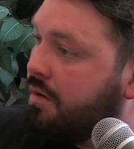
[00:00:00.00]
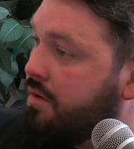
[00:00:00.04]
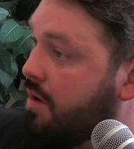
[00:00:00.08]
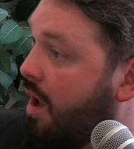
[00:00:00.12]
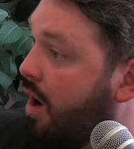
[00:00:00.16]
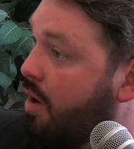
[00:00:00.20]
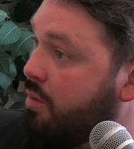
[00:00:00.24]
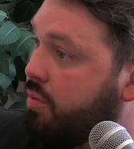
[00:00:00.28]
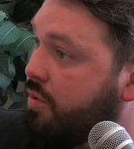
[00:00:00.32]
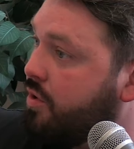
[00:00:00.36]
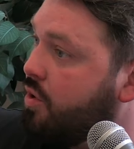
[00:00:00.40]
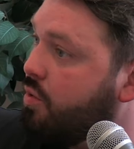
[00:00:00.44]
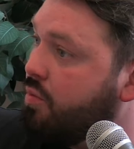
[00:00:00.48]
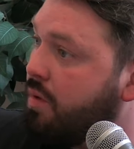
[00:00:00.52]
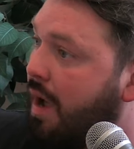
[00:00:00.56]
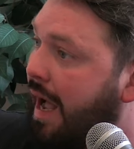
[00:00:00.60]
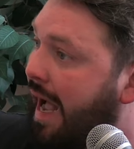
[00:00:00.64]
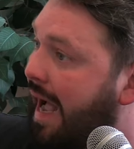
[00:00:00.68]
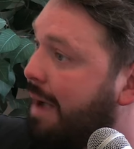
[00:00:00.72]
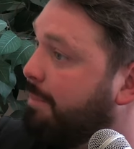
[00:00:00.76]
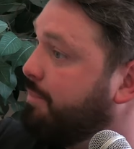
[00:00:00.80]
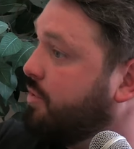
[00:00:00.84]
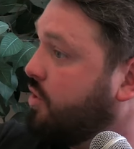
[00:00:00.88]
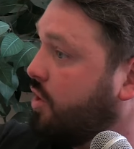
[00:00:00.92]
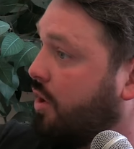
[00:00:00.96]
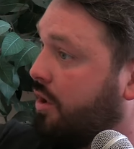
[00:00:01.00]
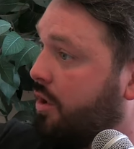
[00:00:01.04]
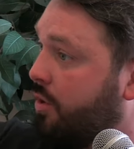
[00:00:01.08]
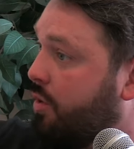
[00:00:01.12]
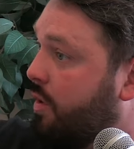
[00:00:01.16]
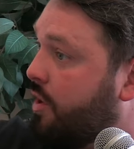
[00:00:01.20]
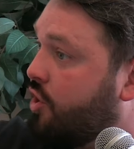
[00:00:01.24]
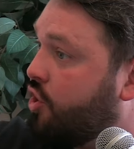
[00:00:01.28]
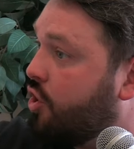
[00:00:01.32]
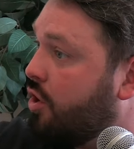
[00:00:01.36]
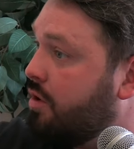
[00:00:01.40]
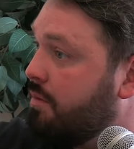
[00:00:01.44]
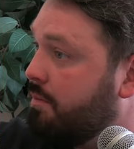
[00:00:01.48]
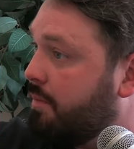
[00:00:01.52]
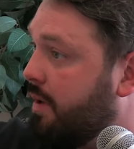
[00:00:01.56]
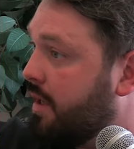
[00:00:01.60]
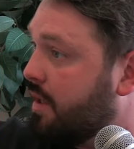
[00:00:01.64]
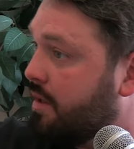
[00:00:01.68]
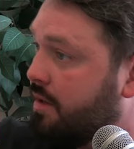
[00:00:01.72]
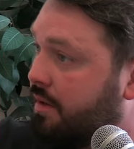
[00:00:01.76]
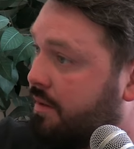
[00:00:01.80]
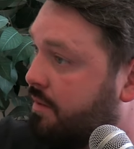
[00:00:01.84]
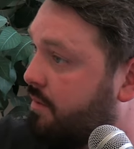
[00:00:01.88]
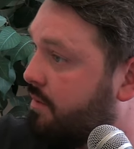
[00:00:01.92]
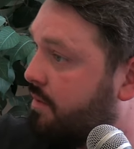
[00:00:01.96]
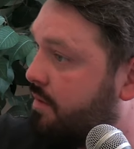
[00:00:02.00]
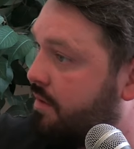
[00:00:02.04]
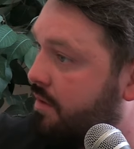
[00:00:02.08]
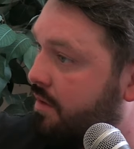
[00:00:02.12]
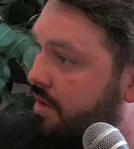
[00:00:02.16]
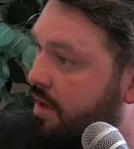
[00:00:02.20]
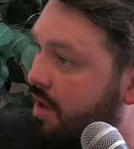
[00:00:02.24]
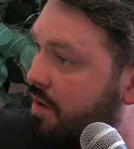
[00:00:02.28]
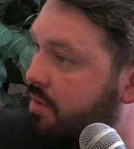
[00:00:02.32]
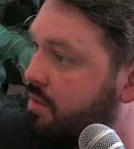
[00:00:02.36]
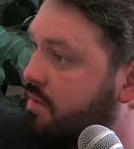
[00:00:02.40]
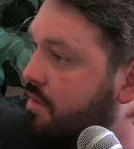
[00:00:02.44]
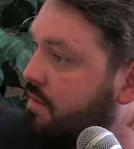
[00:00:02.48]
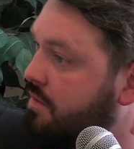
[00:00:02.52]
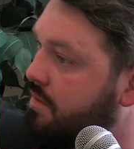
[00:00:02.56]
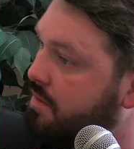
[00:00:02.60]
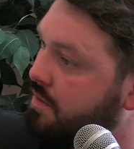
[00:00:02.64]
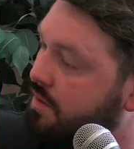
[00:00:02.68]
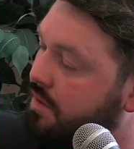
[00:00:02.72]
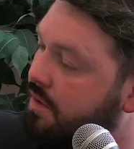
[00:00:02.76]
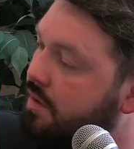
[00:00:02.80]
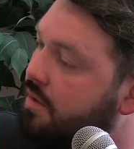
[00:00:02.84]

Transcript: that kind no, of Laurence Fox absolutely thing, shouldn't be. You don't have to be ashamed. No.